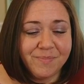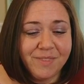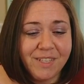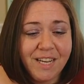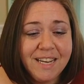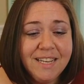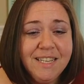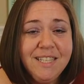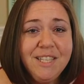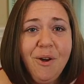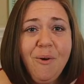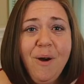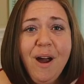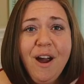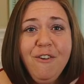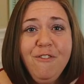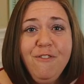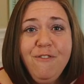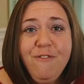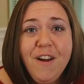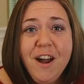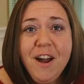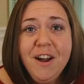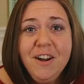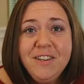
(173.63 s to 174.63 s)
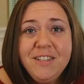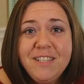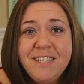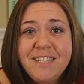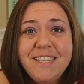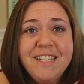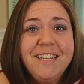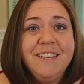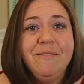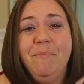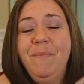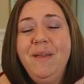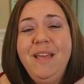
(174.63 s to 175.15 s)
So our
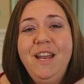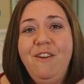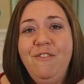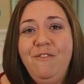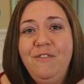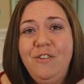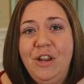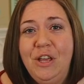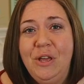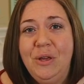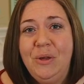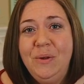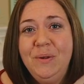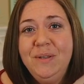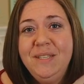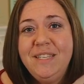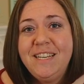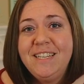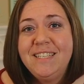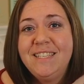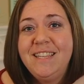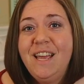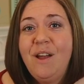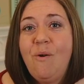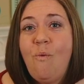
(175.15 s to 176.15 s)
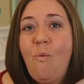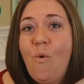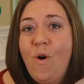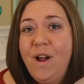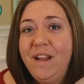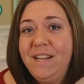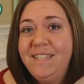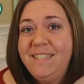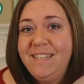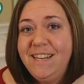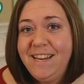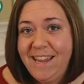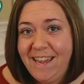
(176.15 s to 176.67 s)
first bit of news is that
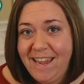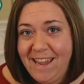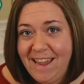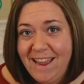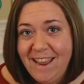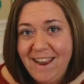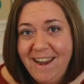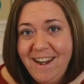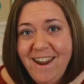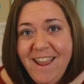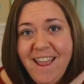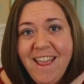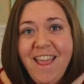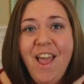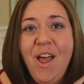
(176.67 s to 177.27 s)
once again,